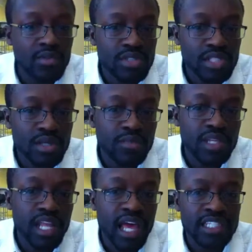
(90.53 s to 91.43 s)
It was a
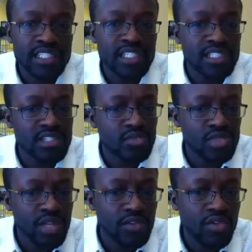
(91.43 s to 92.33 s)
complete accident. The school
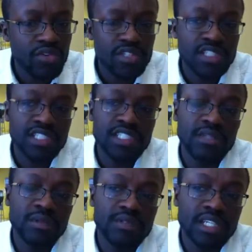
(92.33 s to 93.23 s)
safety officer didn't
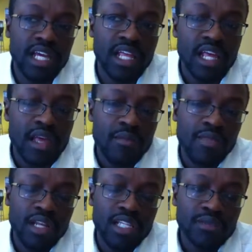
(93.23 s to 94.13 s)
seem upset,
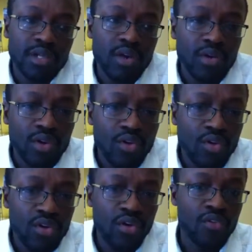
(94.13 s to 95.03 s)
but he's been going to
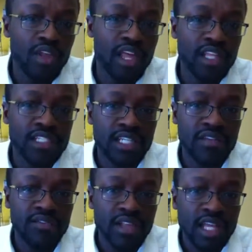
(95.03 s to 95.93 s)
court over that
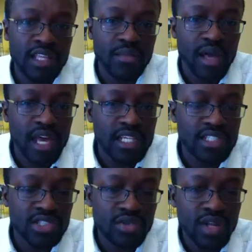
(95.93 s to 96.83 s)
incident for like the
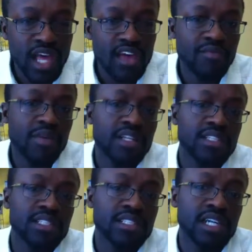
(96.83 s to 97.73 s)
past 2.5
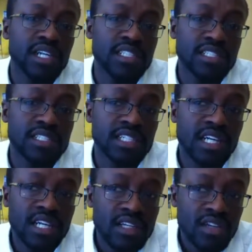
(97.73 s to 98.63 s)
months. And this is,
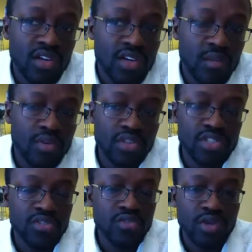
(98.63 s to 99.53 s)
you know, a young
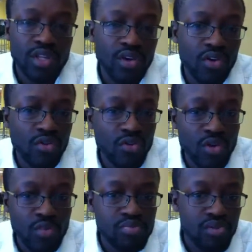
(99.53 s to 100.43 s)
person who had no
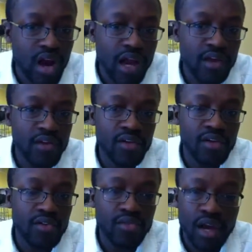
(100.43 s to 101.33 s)
real prior
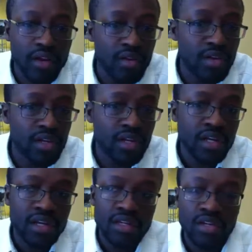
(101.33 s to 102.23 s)
record,
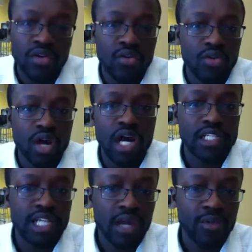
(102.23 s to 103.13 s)
you know,
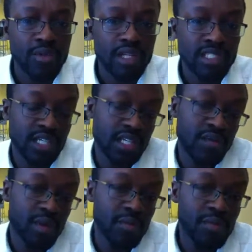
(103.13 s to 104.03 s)
contact with police other
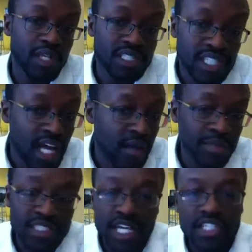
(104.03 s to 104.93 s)
than maybe being
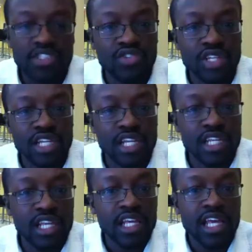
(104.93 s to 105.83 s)
stopped. He's not a street
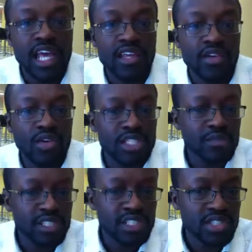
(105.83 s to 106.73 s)
kid, and, you know, he's
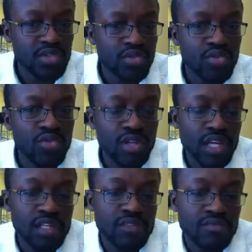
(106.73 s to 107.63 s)
missing school
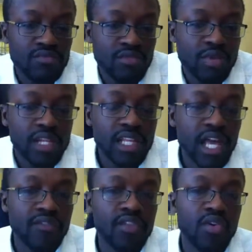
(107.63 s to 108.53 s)
and repeatedly
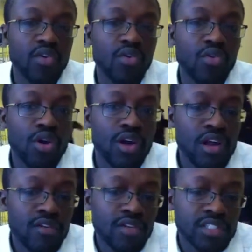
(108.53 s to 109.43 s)
having to go to court
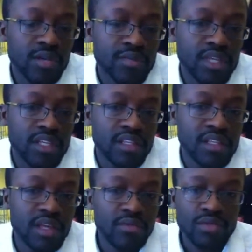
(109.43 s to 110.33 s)
for
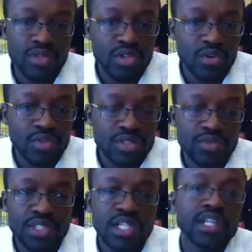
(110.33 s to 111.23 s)
something that, you know,
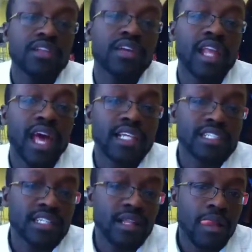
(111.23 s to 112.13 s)
was clearly an
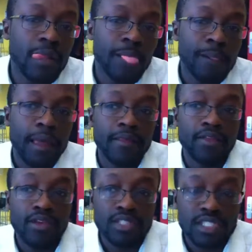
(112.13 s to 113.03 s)
accident. And,
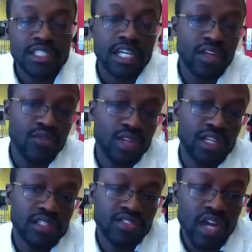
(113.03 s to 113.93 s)
you know, it seems like they're
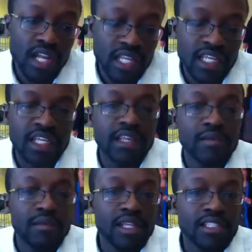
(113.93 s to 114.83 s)
really trying to get
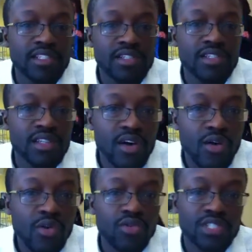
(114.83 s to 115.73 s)
him into the
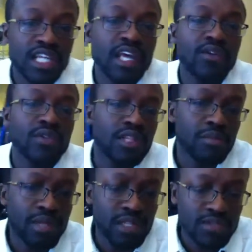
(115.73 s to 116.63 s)
whole cycle in
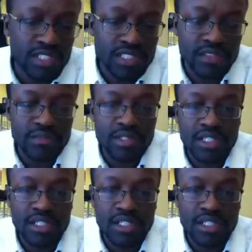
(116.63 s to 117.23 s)
the penal system.